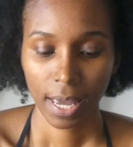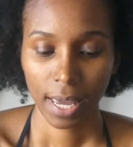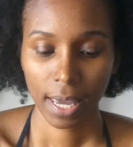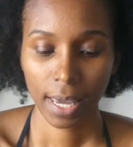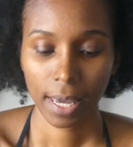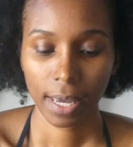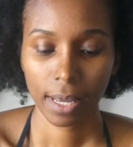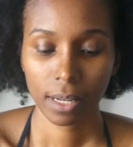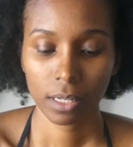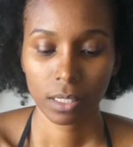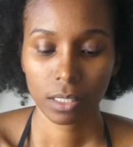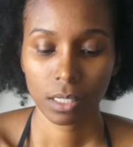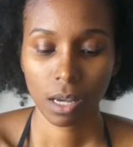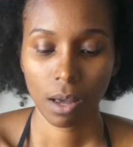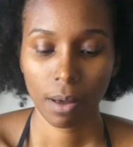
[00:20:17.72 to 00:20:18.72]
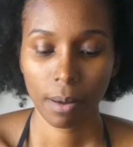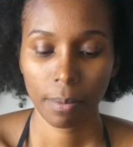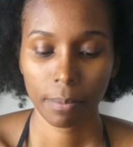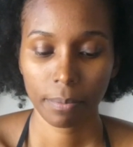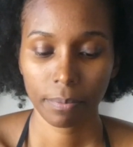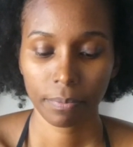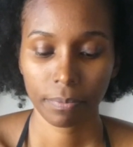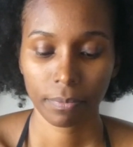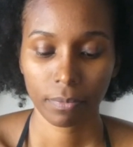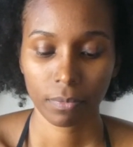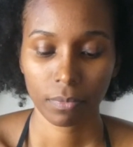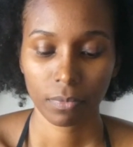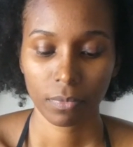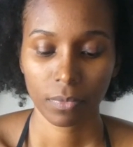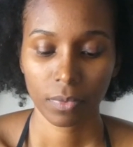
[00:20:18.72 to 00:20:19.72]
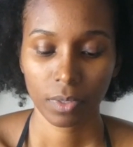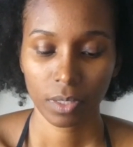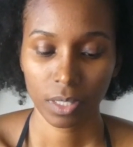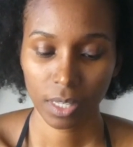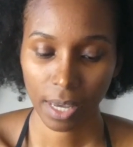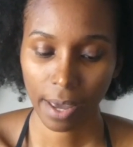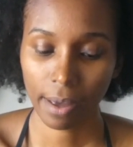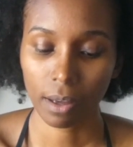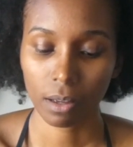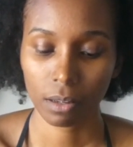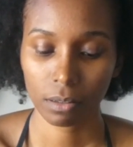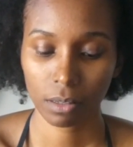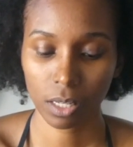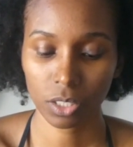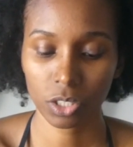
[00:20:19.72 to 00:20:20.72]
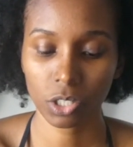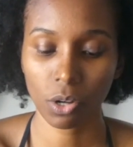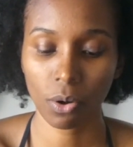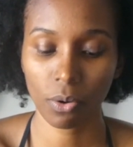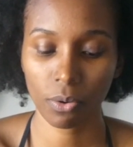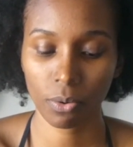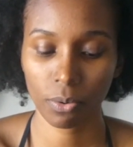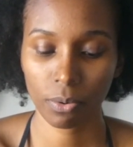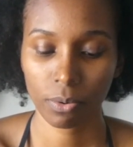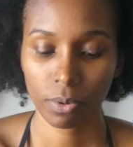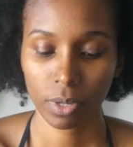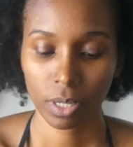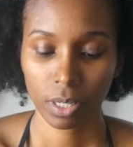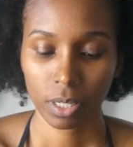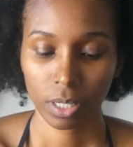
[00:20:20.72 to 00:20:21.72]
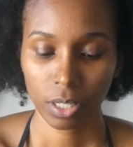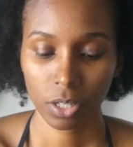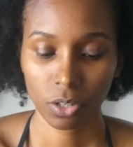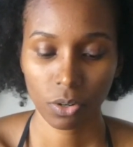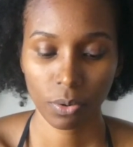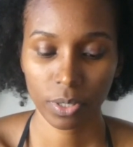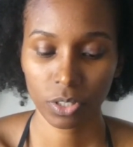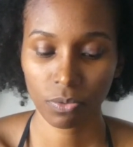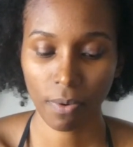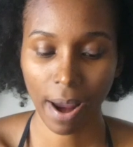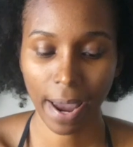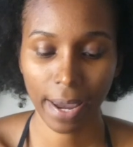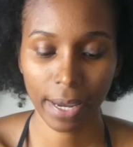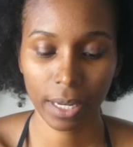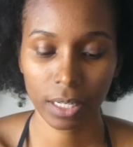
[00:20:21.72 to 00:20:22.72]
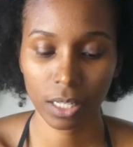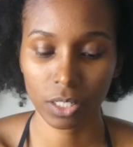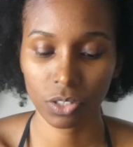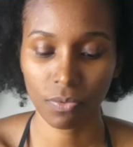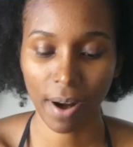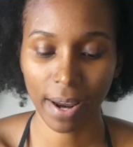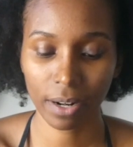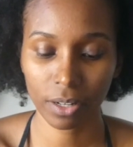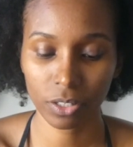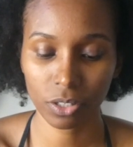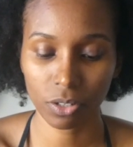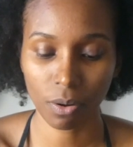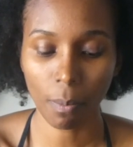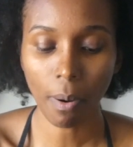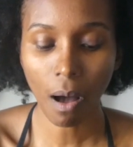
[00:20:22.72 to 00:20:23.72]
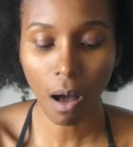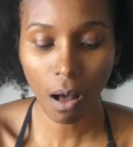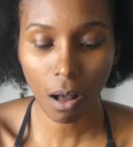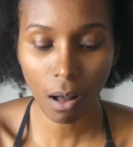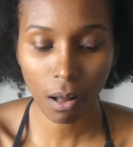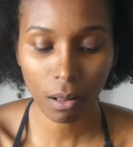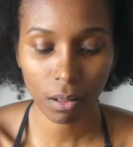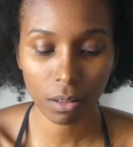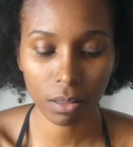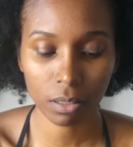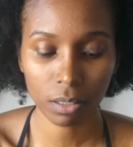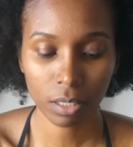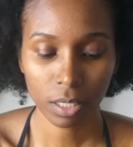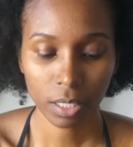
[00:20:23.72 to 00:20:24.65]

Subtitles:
And yeah, and so, you know, it's right under Nepal,